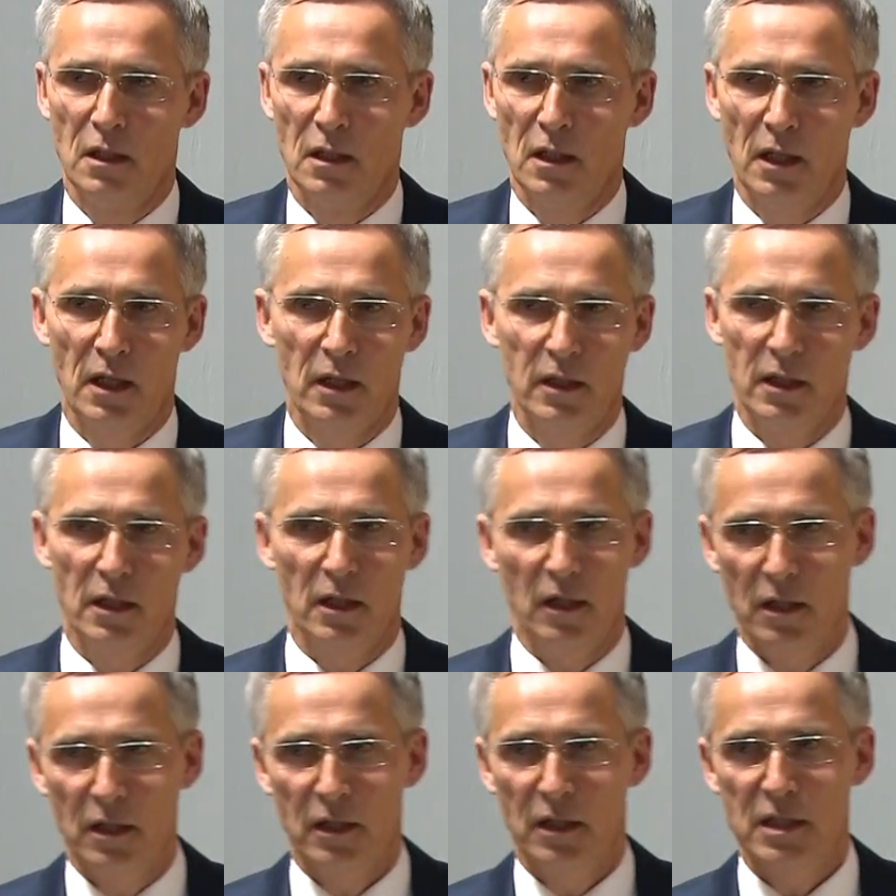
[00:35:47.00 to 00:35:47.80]
And
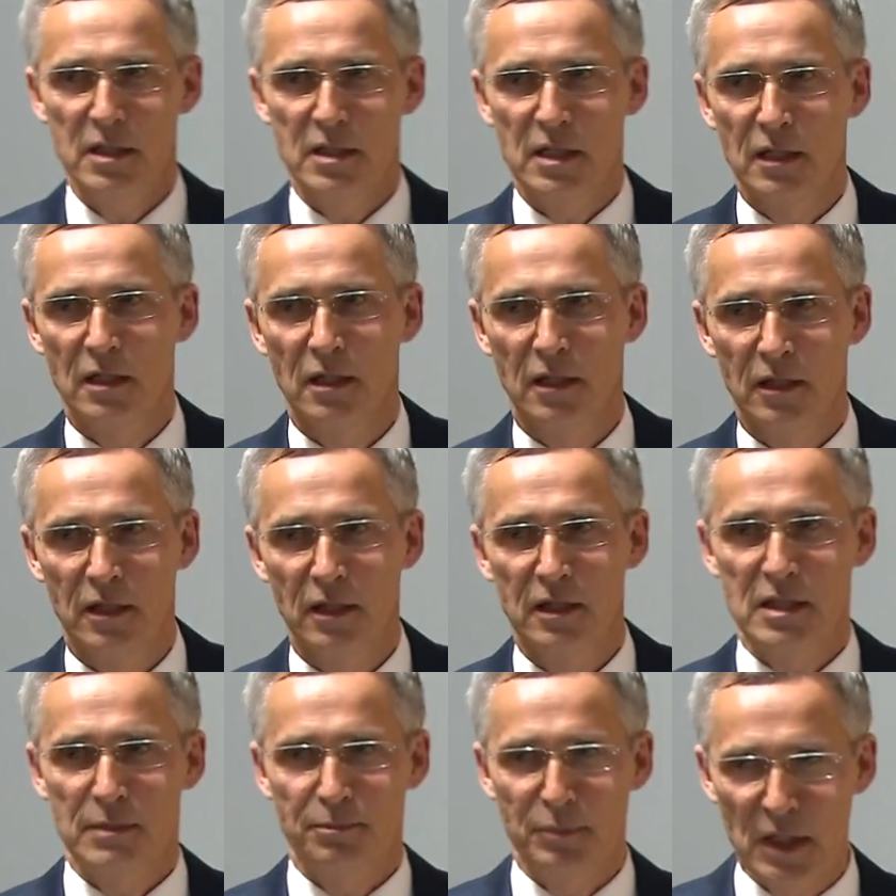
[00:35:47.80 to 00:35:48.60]
he
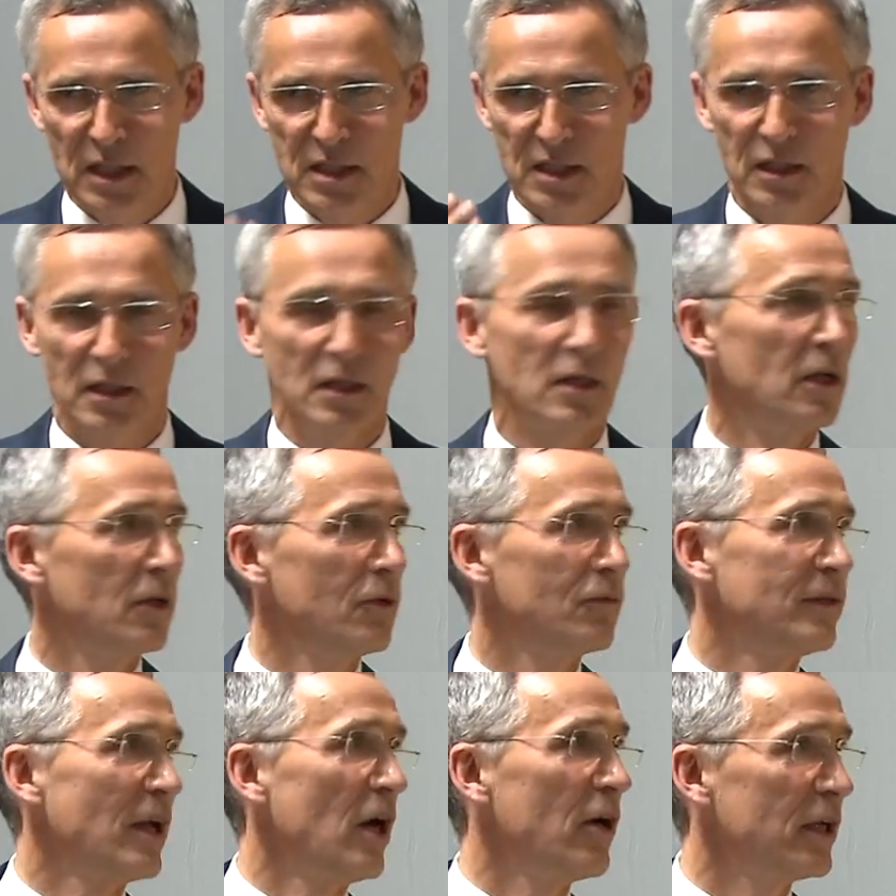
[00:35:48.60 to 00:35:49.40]
speaks in a kind
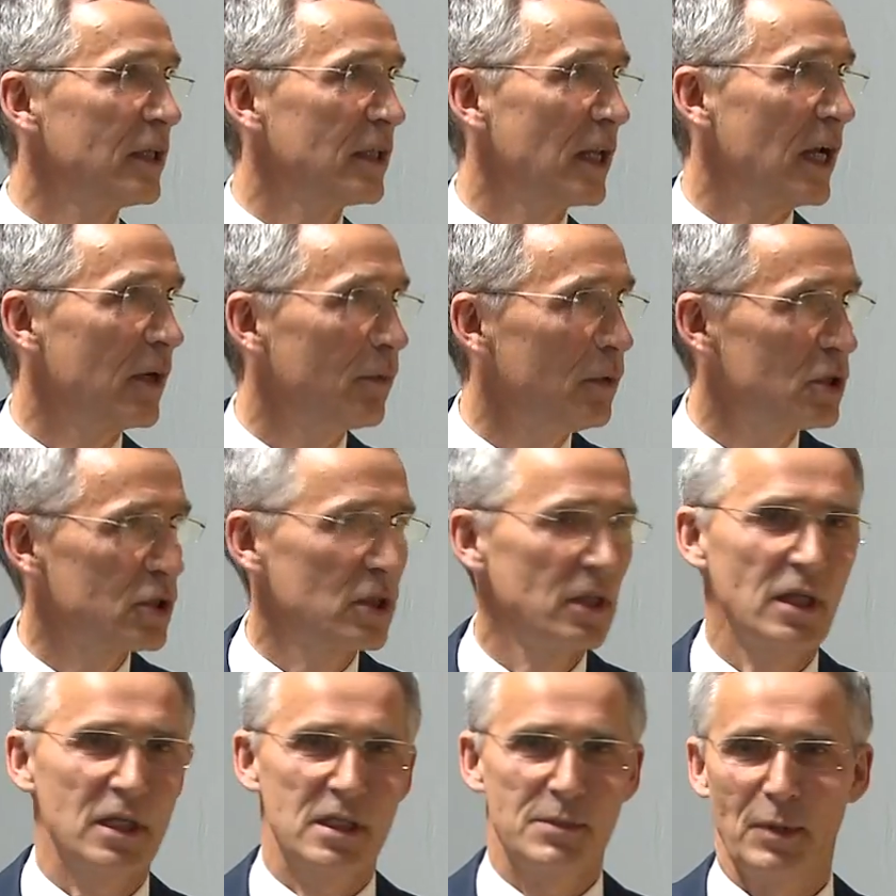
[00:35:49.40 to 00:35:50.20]
of direct language,
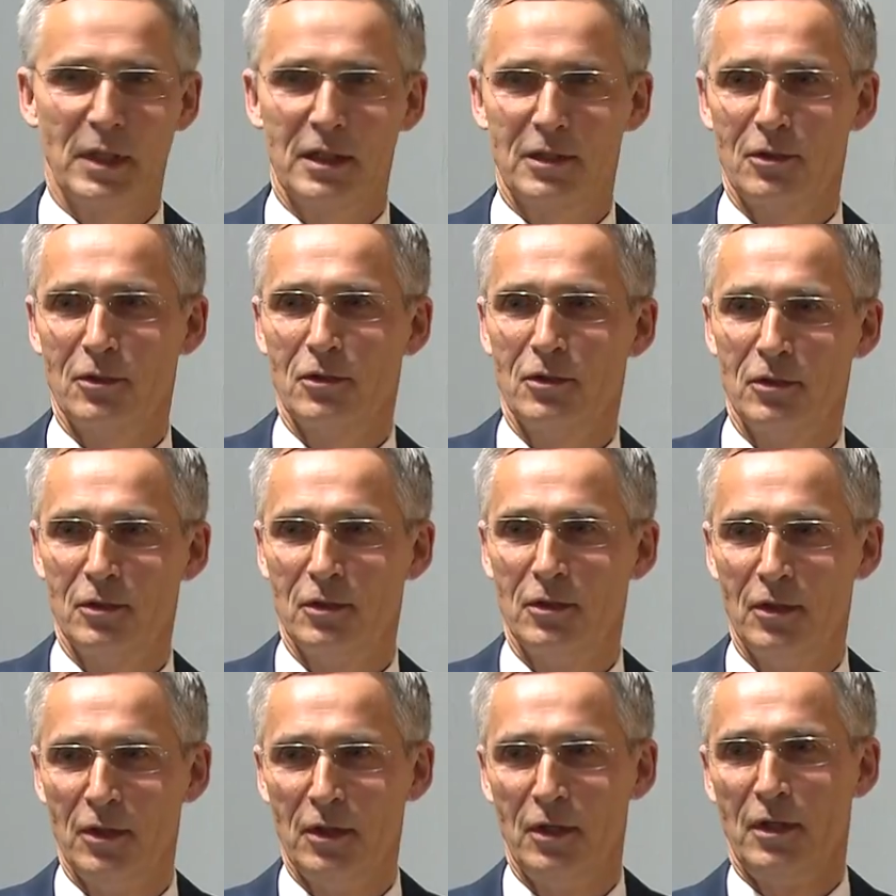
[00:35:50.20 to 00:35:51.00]
and I expect
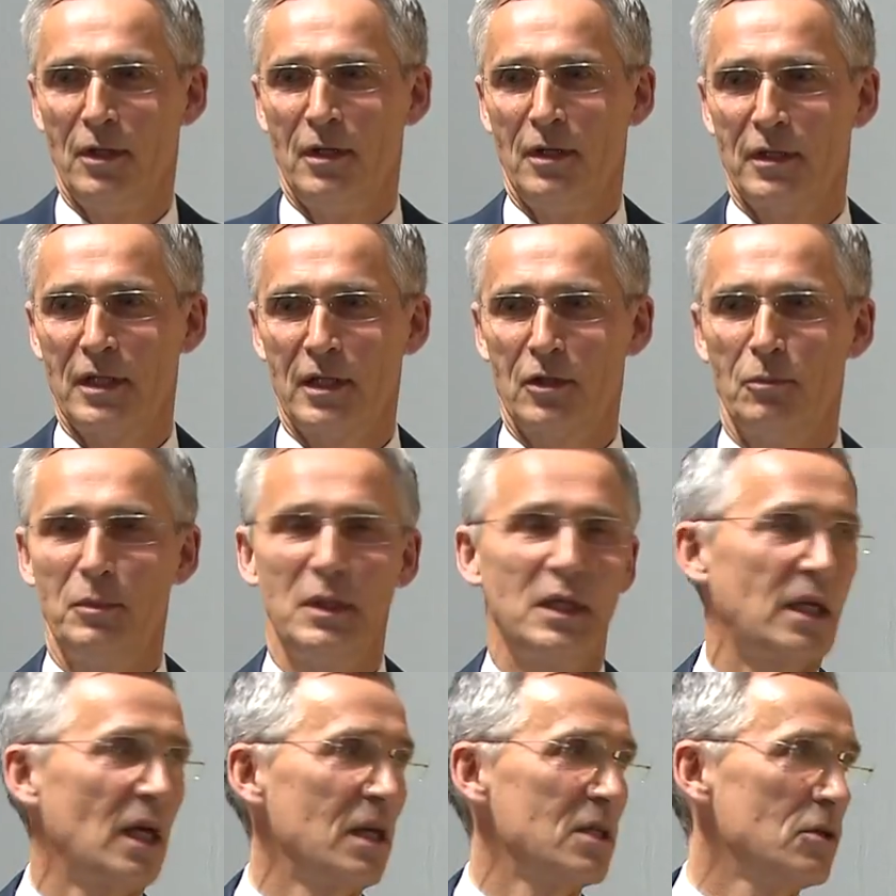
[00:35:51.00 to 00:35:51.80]
that to be
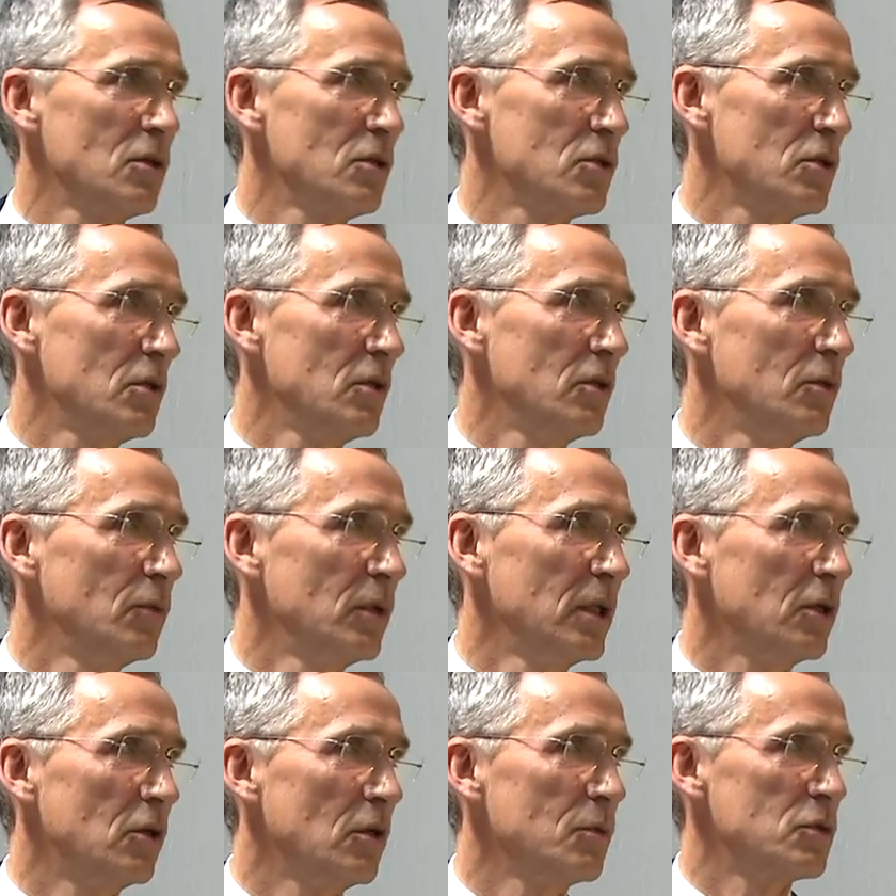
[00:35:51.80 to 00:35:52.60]
the case also
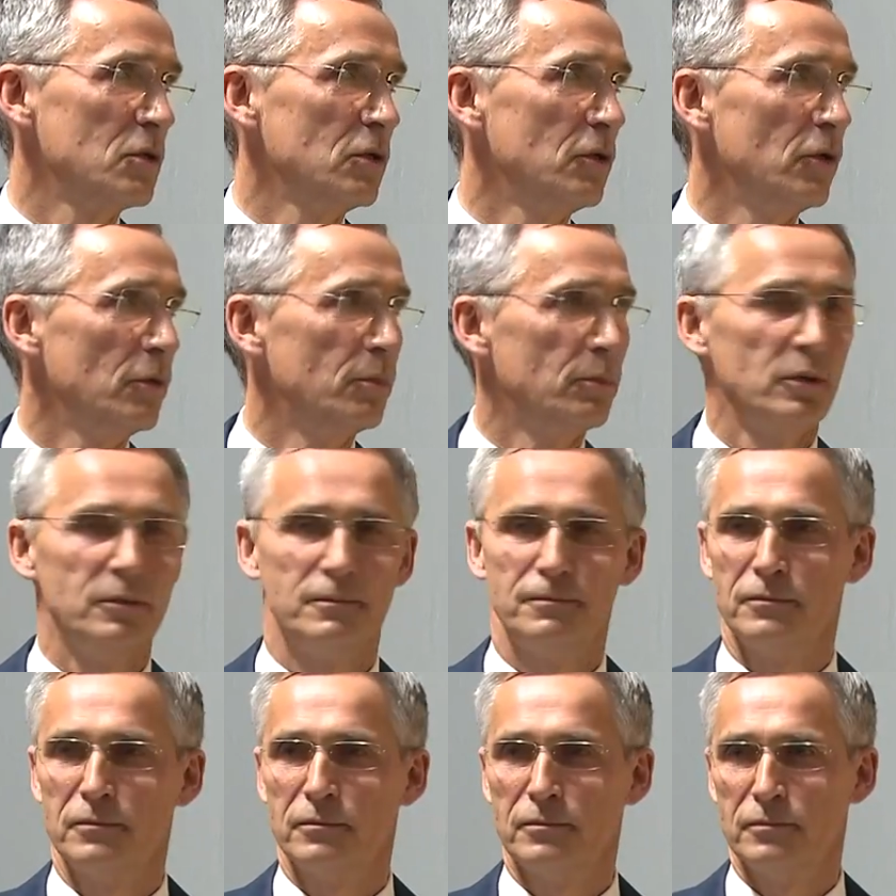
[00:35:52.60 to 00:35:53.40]
when it comes to Europe
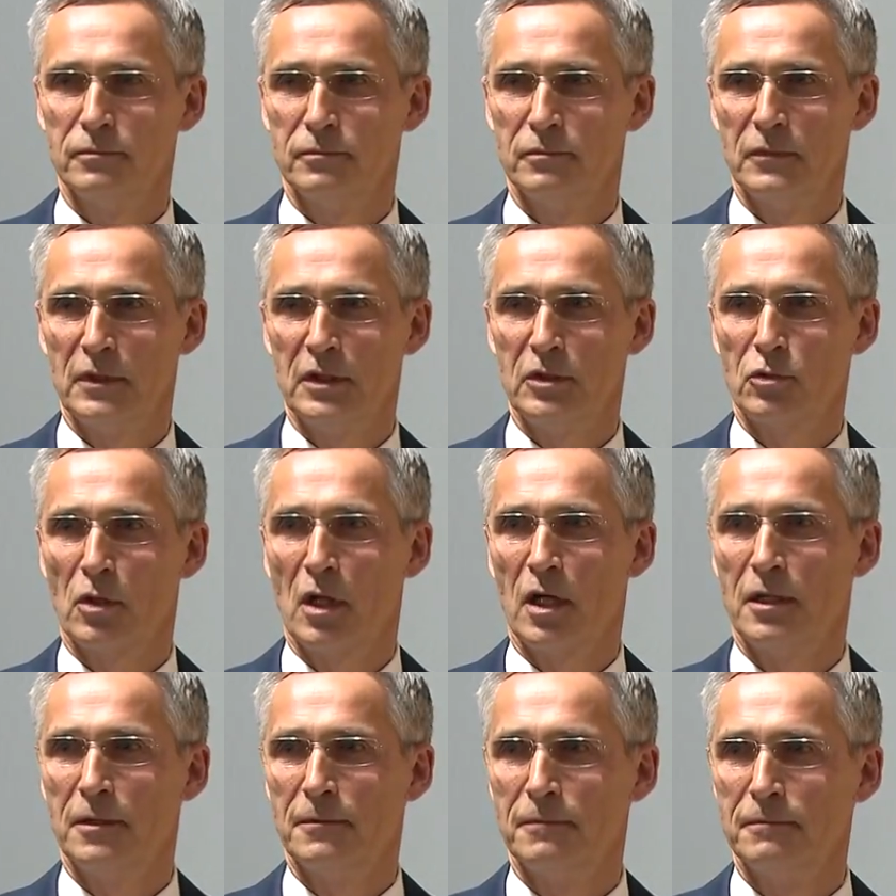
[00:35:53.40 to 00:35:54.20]
in July.